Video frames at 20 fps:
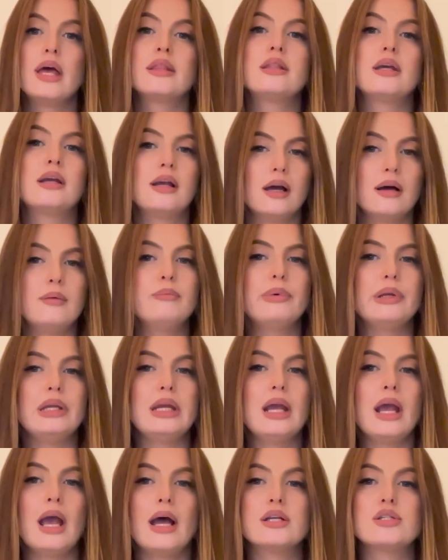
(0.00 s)
The
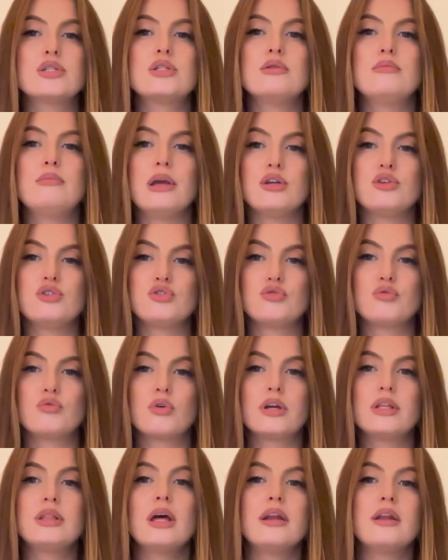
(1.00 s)
company has to make
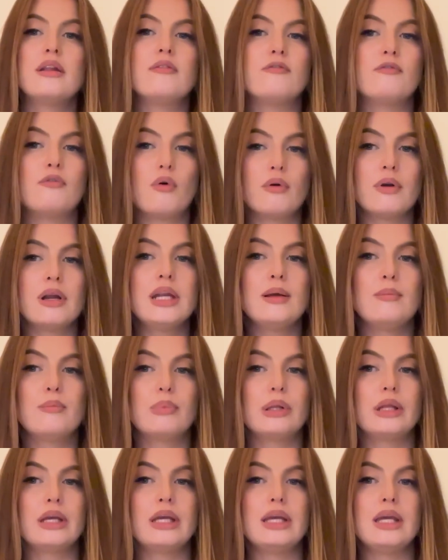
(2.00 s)
sure that the foreign
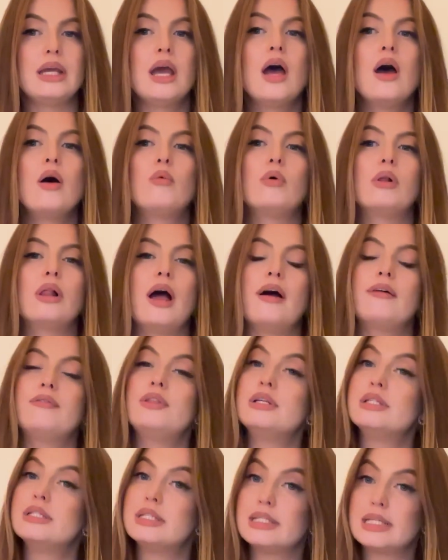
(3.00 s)
employee will have
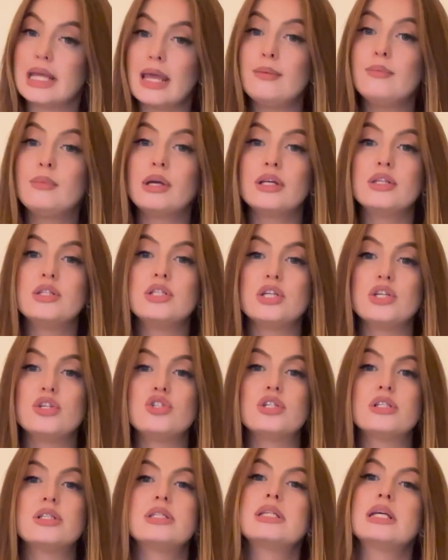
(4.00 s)
the same
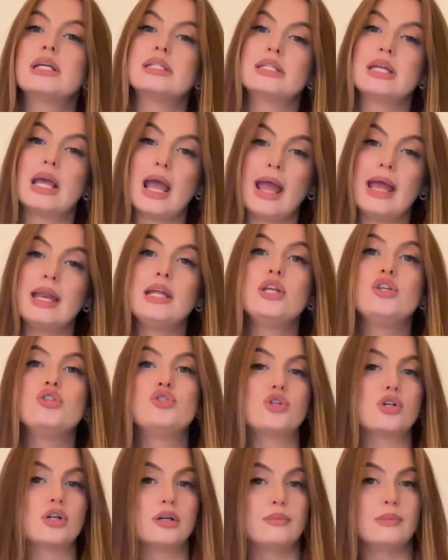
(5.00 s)
conditions as any
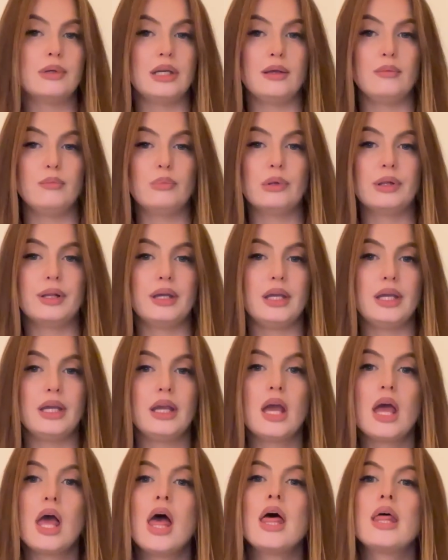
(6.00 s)
German employee.
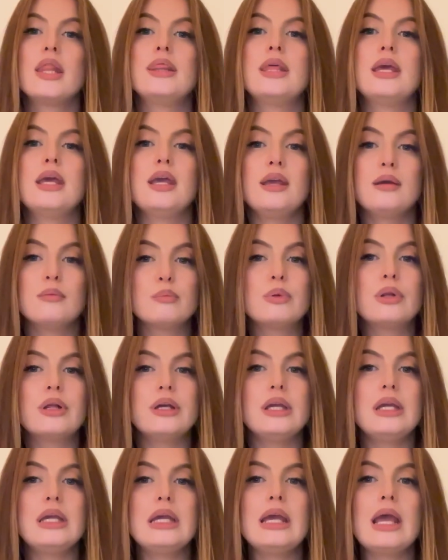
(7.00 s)
The
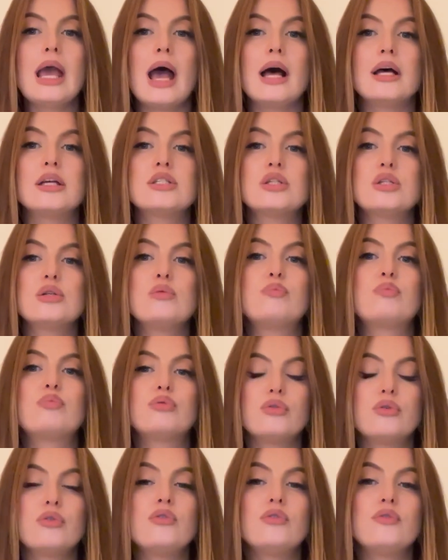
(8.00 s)
employee has to
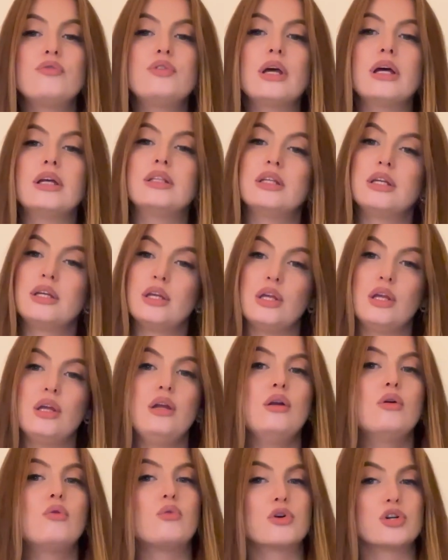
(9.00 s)
prove that
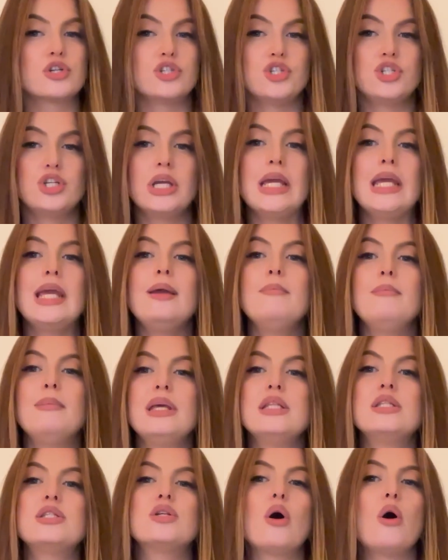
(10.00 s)
he or she
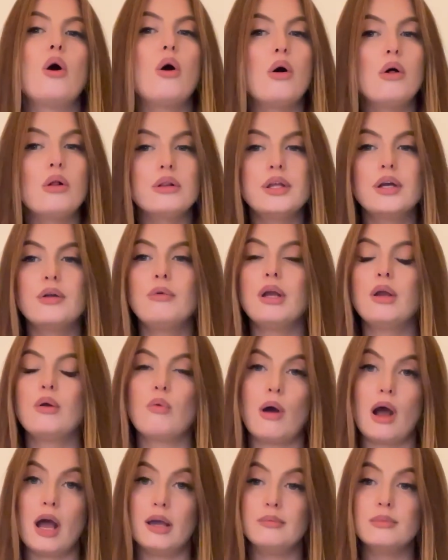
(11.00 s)
meets all the
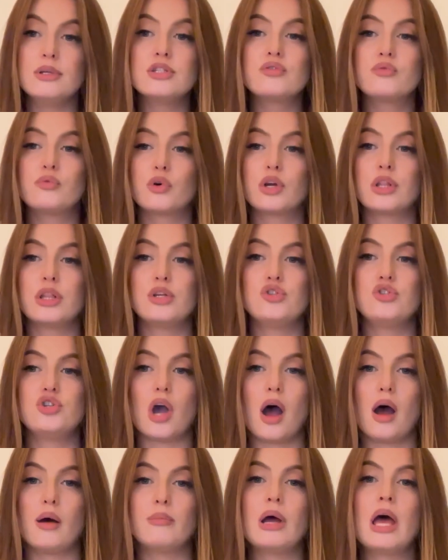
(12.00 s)
requirements for the
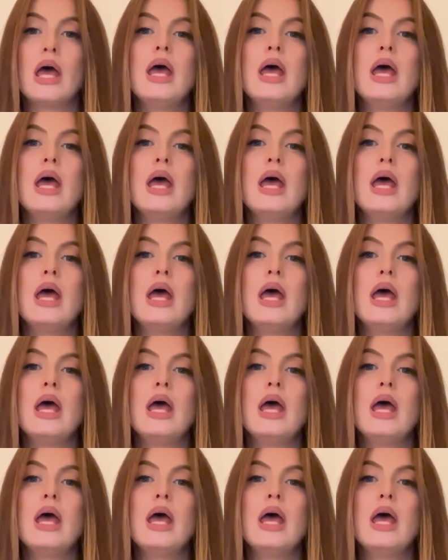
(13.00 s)
job.